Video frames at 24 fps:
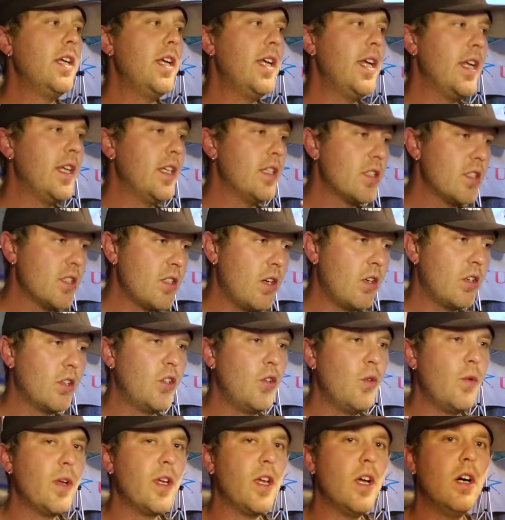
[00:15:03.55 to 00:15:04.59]
and start
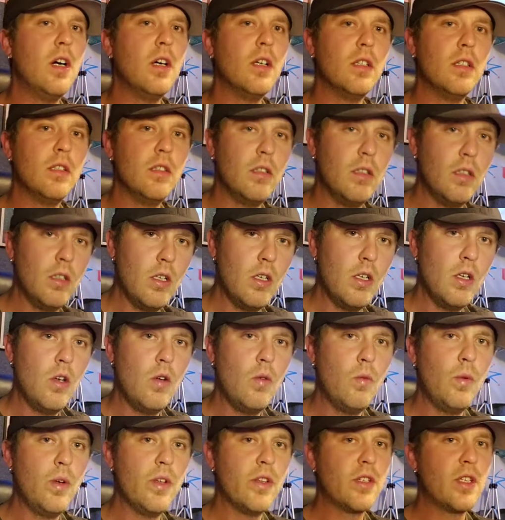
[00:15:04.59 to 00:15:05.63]
doing on
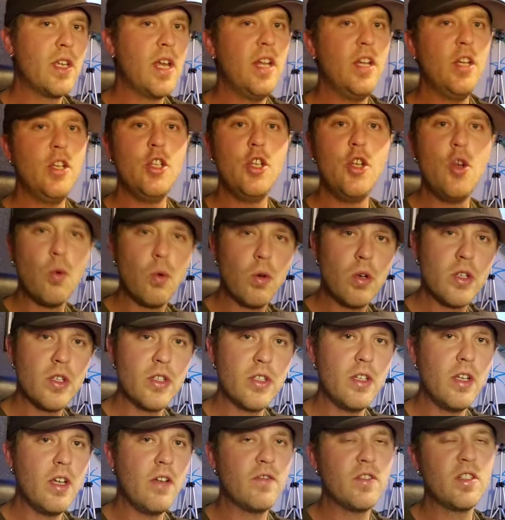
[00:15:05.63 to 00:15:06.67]
with kind of newer
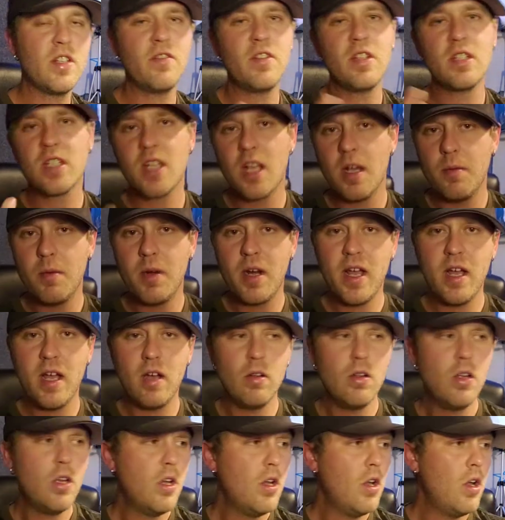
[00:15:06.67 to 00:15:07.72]
stuff, stuff that's coming
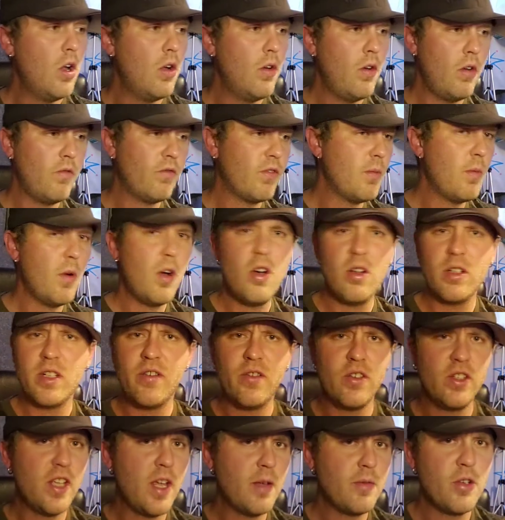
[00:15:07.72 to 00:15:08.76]
out from all
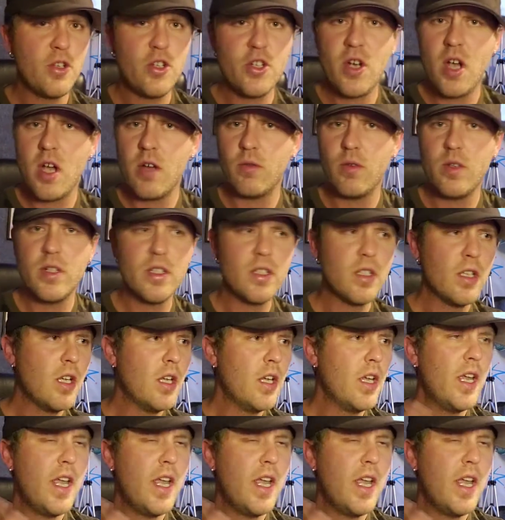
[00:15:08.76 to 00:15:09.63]
different types of genres,